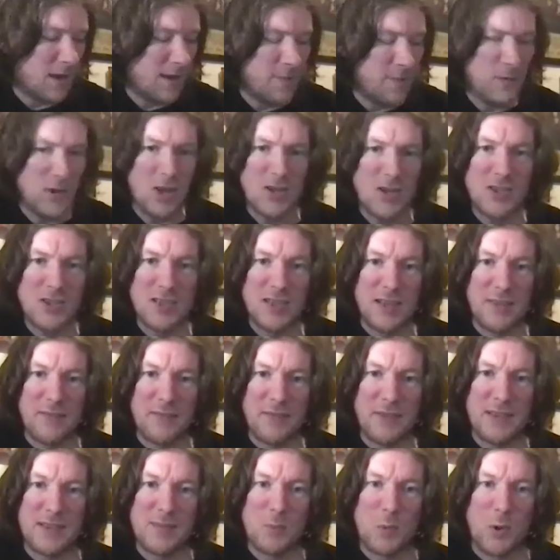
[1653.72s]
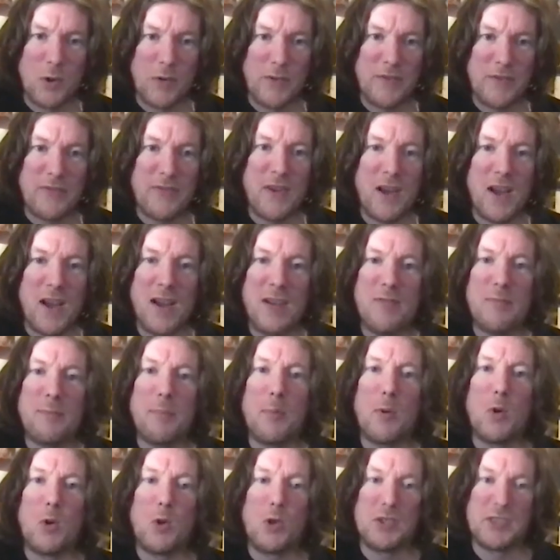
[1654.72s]
going to give this one 5
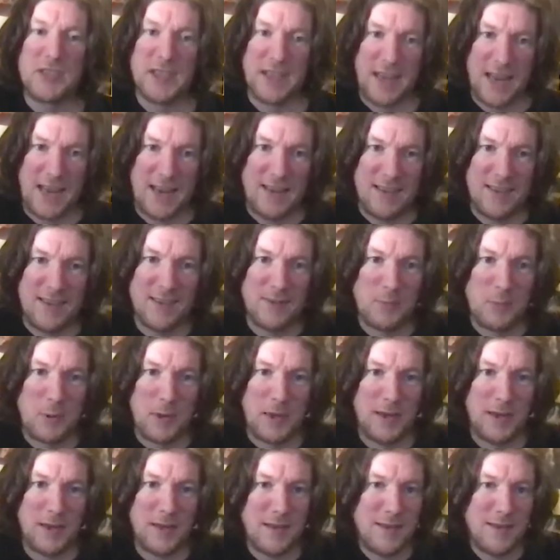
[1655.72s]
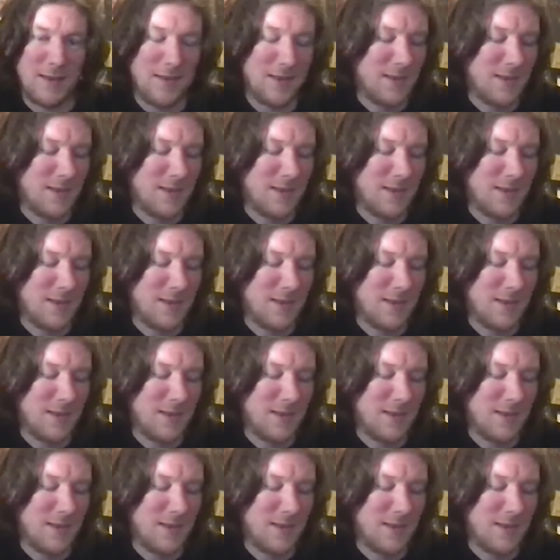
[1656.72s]
balls again this week.